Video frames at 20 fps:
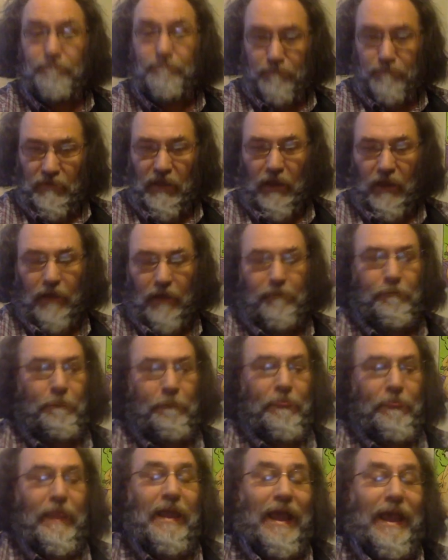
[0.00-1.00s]
Okay?
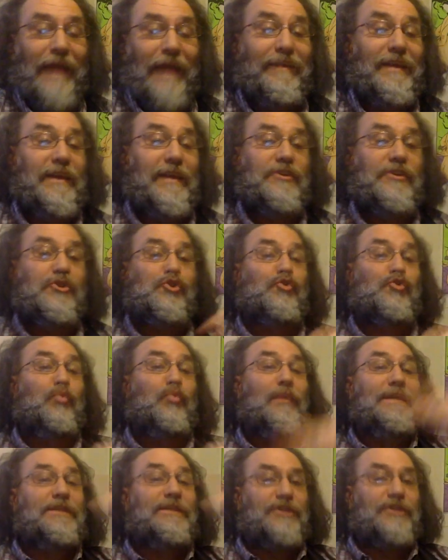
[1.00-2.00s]
And then I
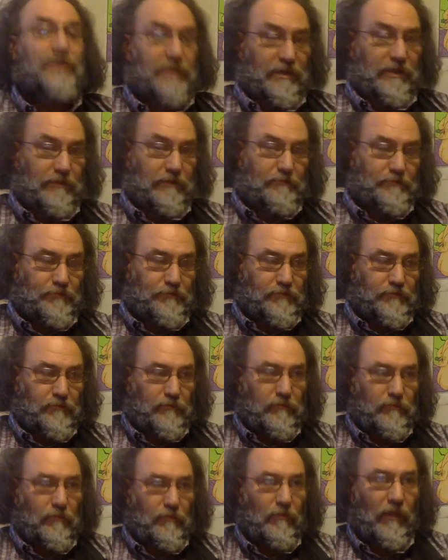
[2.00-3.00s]
switched it
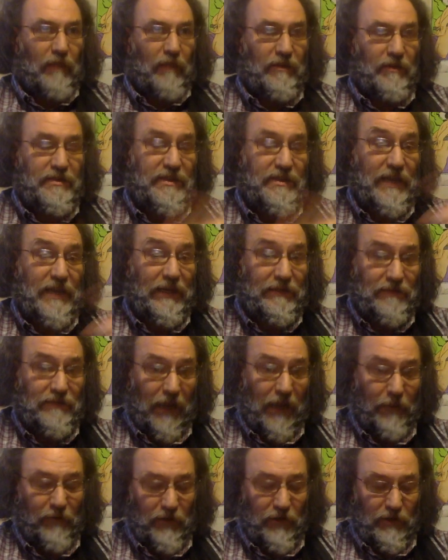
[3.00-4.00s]
the second
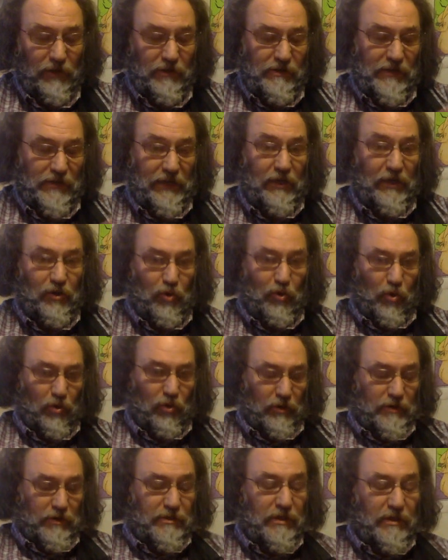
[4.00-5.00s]
time on the second
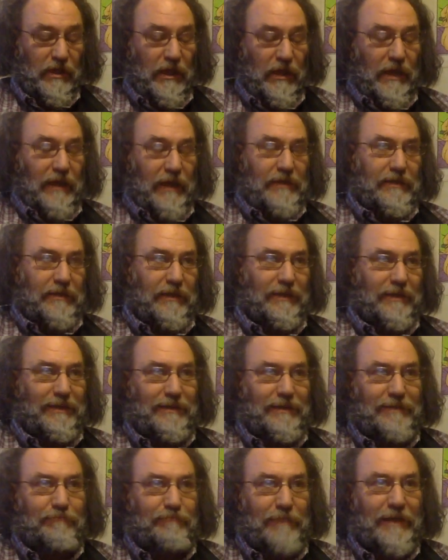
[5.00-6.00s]
chorus to
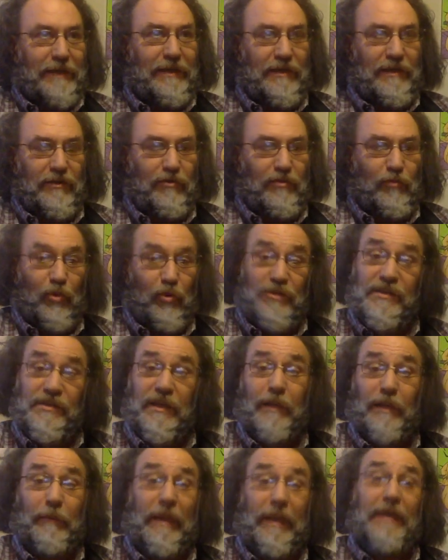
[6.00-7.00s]
make it a little more
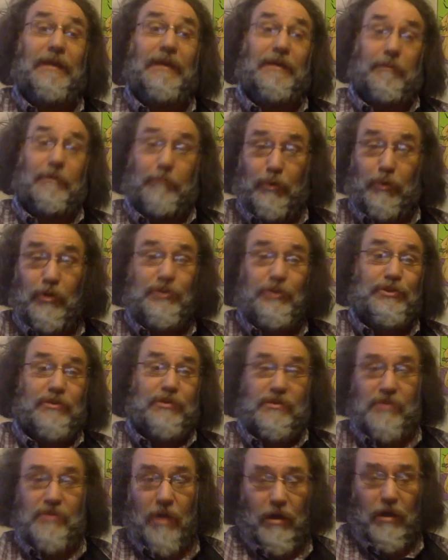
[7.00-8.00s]
syncopated and push the
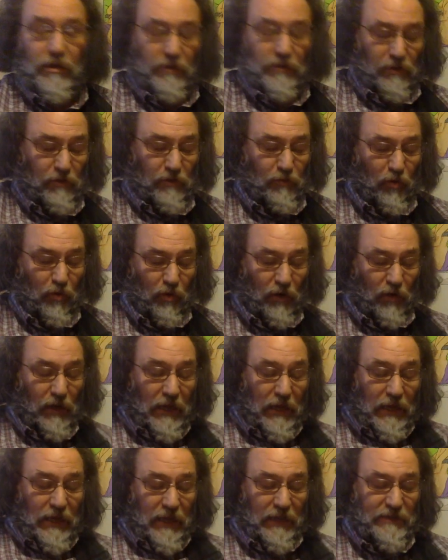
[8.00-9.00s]
song a little more.
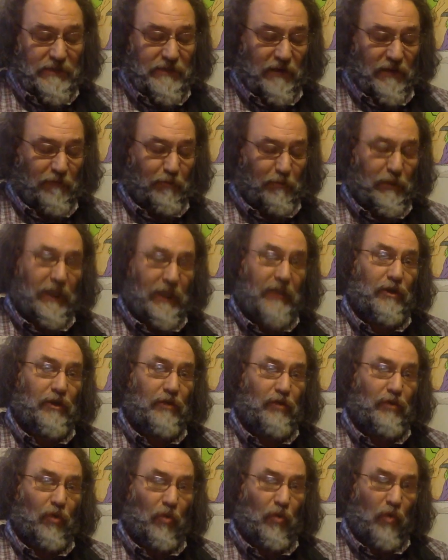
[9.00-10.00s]
Instead of playing on
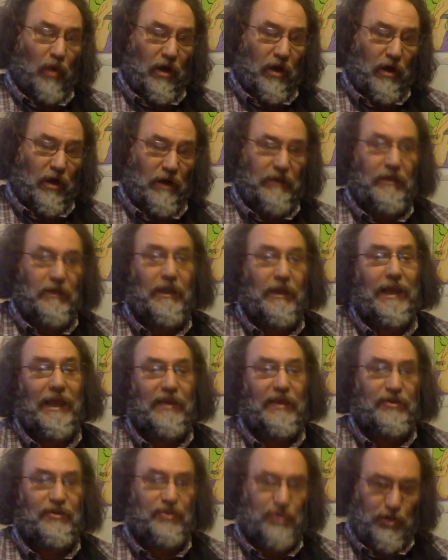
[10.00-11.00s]
the 1
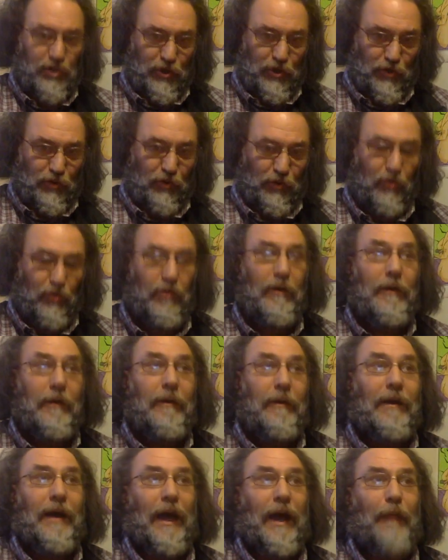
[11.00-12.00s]
and 2,
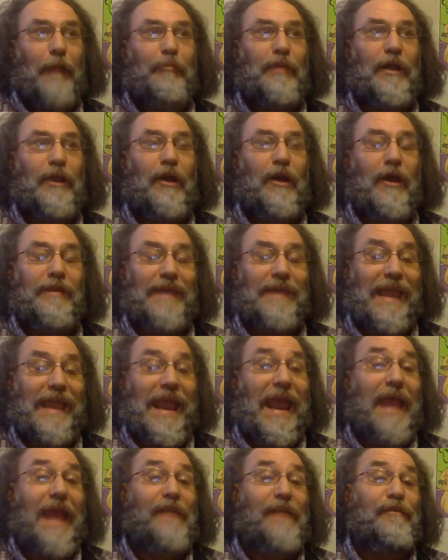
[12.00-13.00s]
I play on the
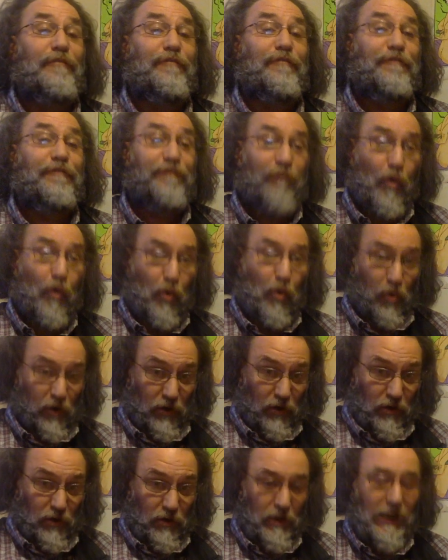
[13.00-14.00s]
end of
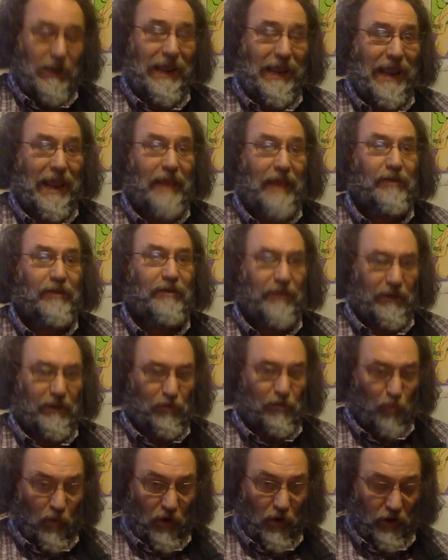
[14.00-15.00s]
4 and
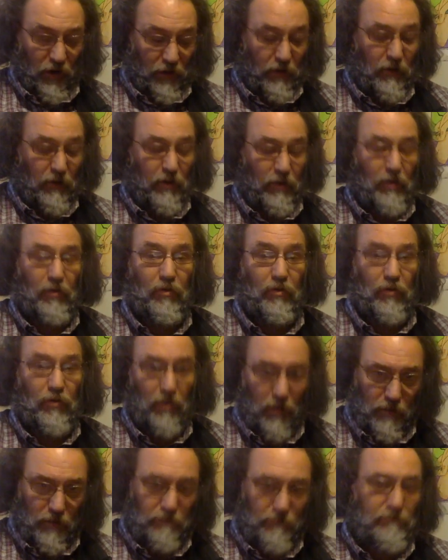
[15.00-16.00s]
then
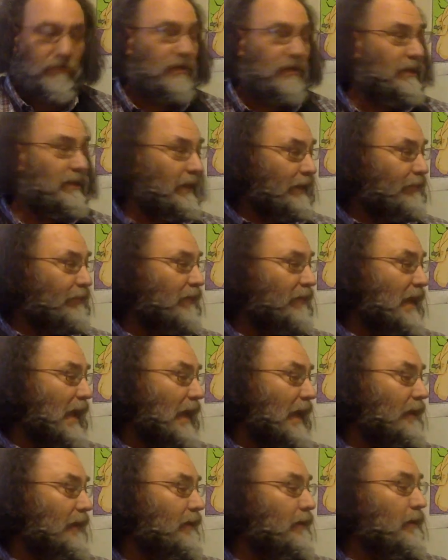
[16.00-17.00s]
1. Like
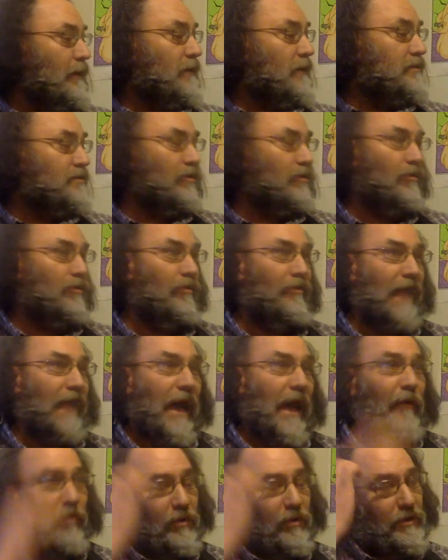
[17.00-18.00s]
that. So
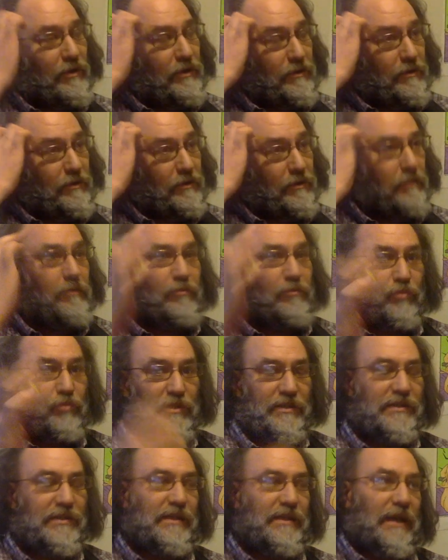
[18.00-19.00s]
that one would
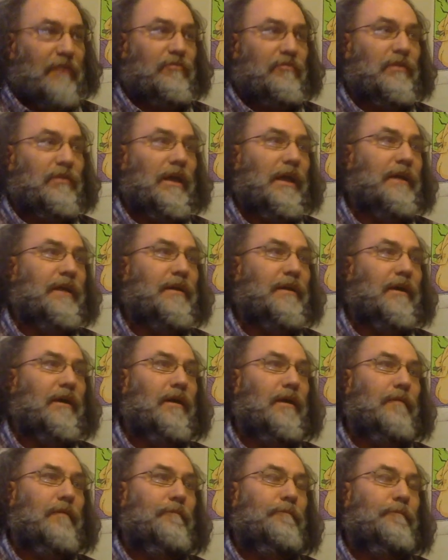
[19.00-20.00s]
sound like,
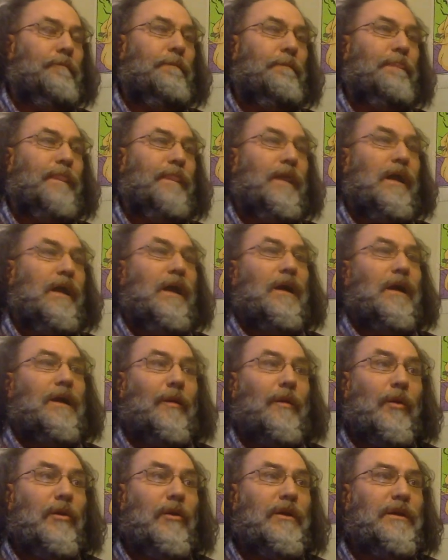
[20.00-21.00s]
come
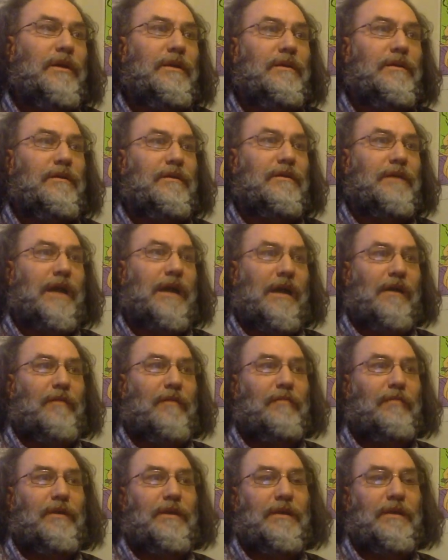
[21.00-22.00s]
on in now,
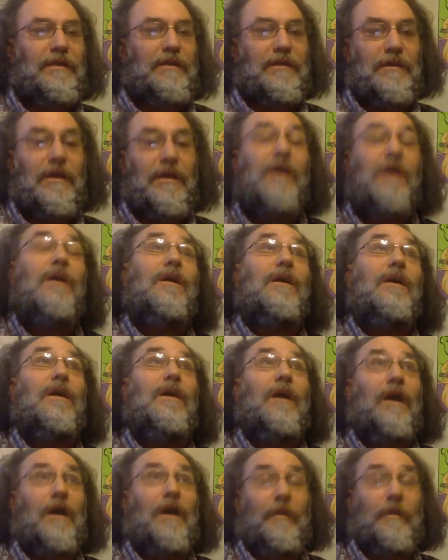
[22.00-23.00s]
buddy.
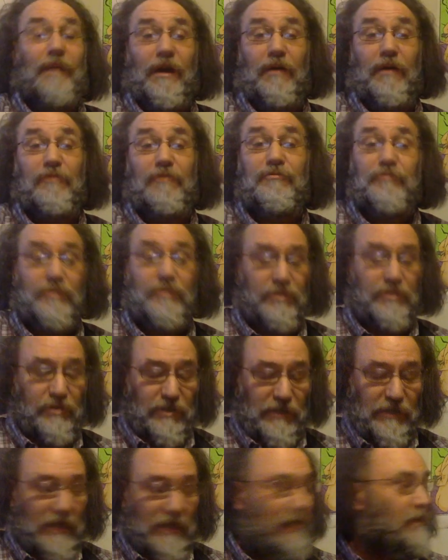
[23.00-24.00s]
My husband just
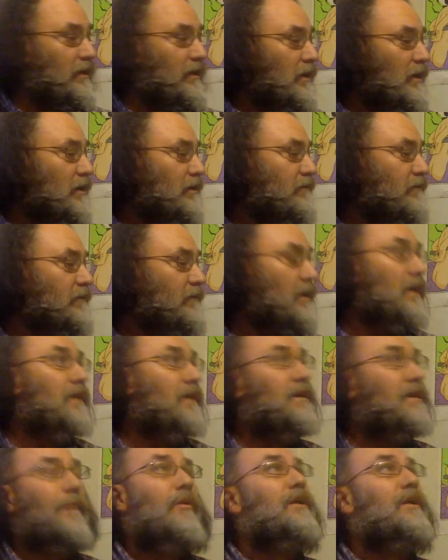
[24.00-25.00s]
now left.
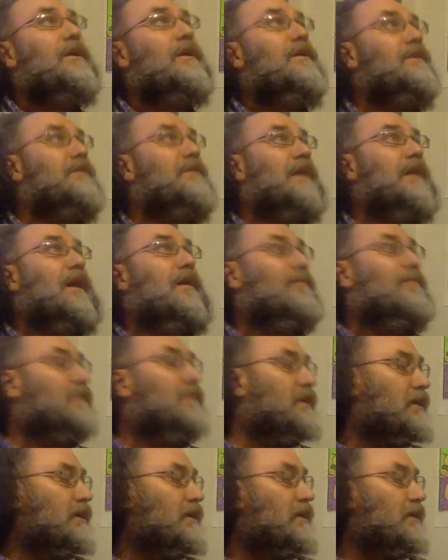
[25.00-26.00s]
Come on in now,
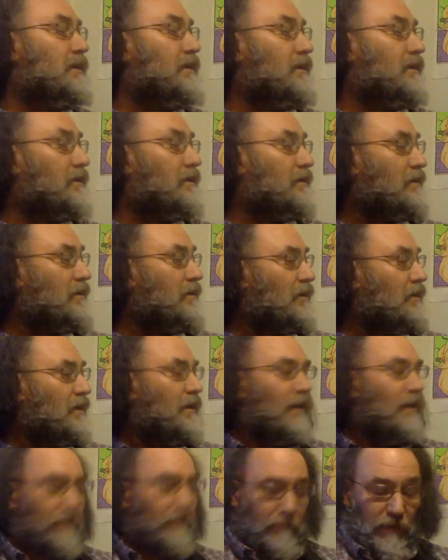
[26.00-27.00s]
buddy.
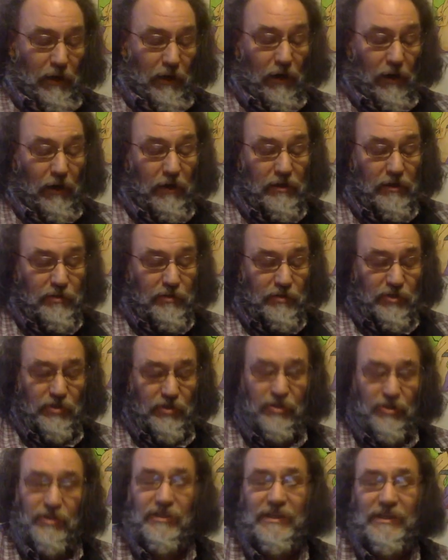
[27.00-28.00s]
My husband
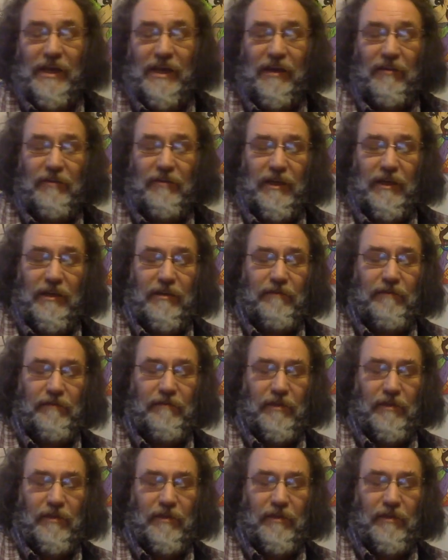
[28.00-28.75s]
just now left.